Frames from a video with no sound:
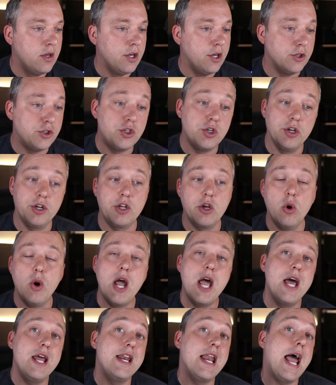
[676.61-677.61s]
It should go
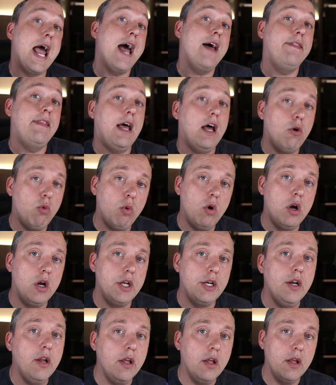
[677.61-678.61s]
ahead and add that
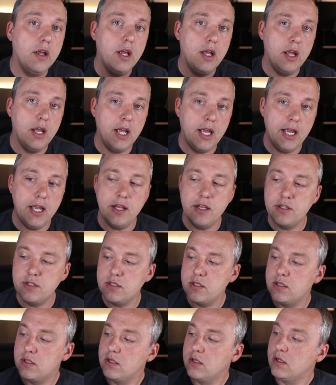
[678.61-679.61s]
one,
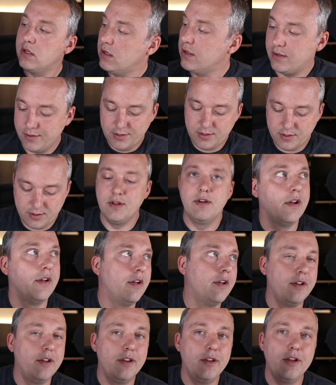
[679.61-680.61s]
and
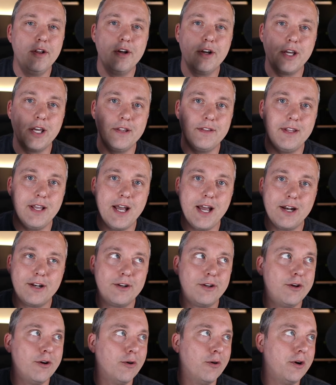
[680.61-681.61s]
look at
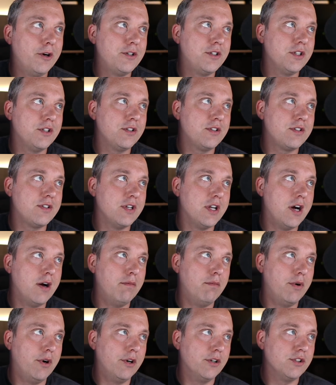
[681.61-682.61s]
that gorgeous
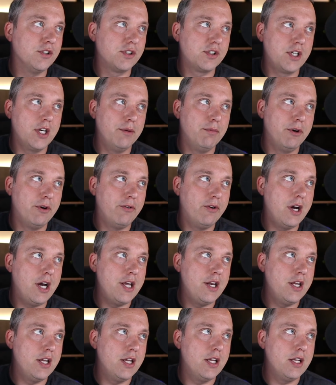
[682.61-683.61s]
number just coming
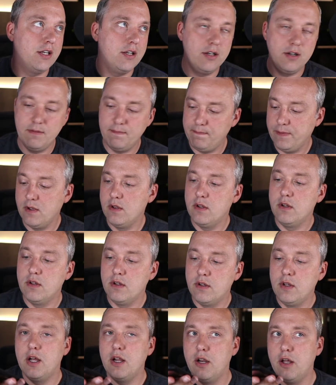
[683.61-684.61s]
right in.
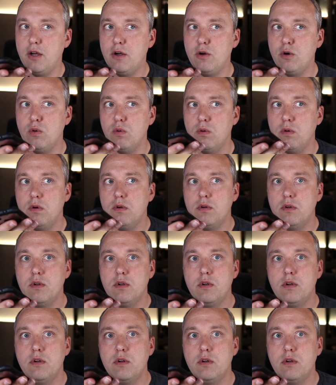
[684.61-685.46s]
Hello. Hello.